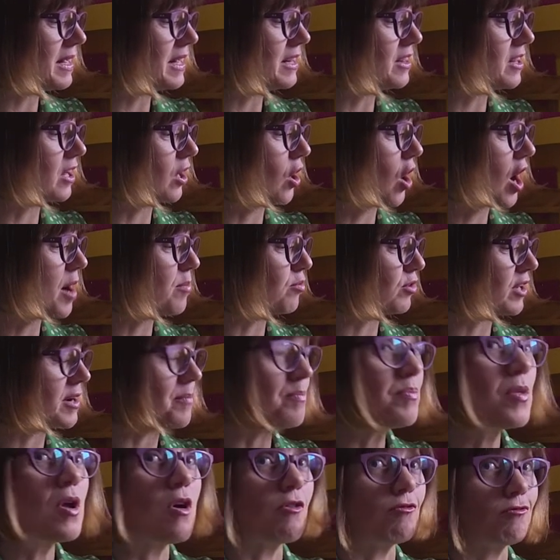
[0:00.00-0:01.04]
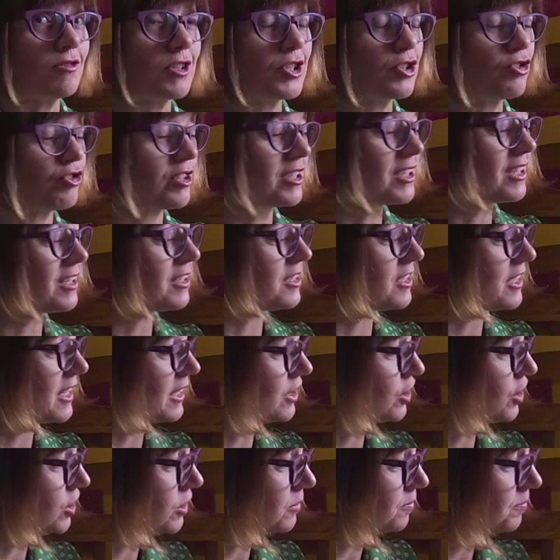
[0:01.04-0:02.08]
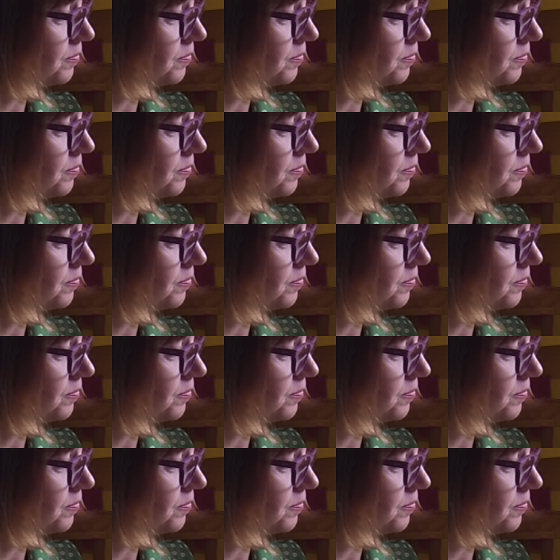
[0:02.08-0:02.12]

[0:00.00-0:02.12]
in the library, restricted section."